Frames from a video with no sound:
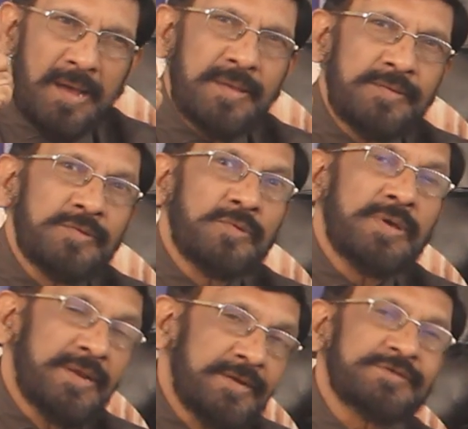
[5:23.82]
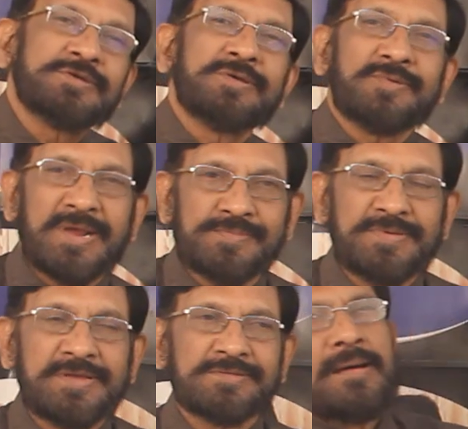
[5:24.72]
you enrich your
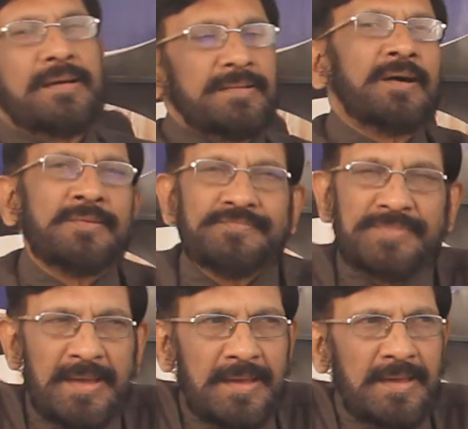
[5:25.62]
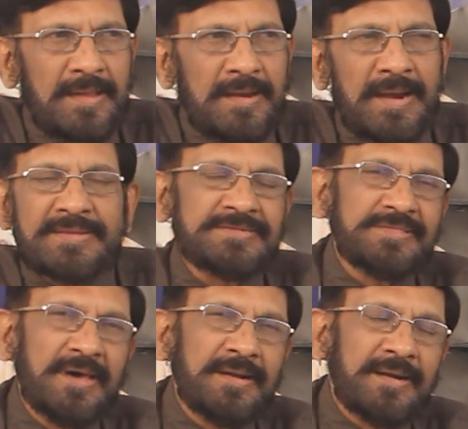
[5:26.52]
experience. Now, let us see
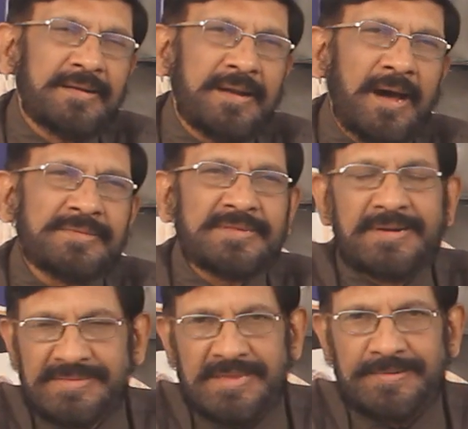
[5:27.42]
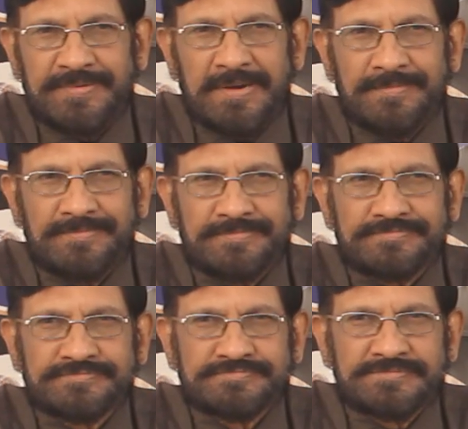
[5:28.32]
the task description.
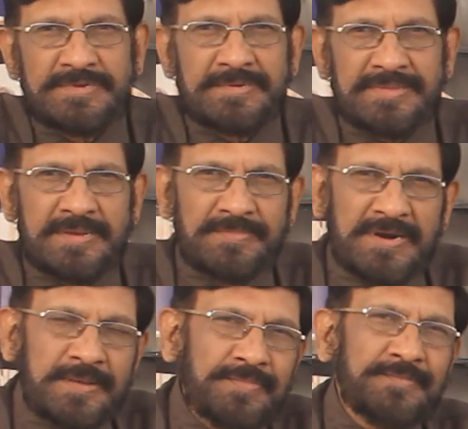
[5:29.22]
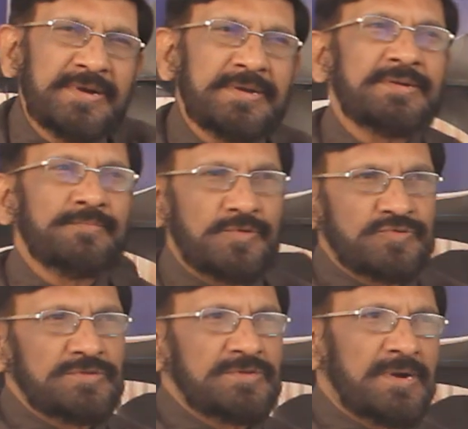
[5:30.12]
It is nothing but implementation
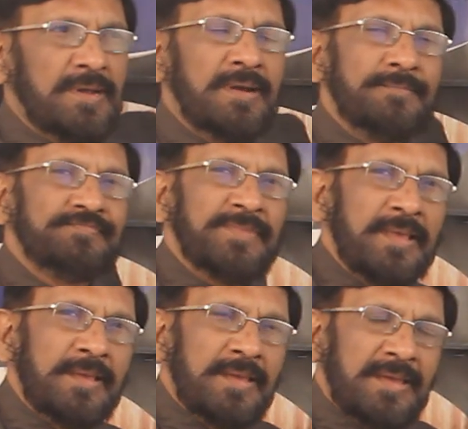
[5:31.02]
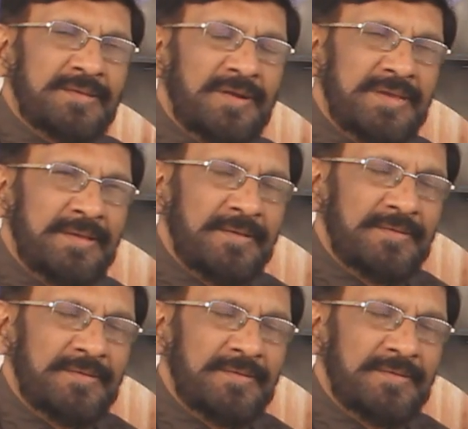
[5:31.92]
procedure and all. Actually,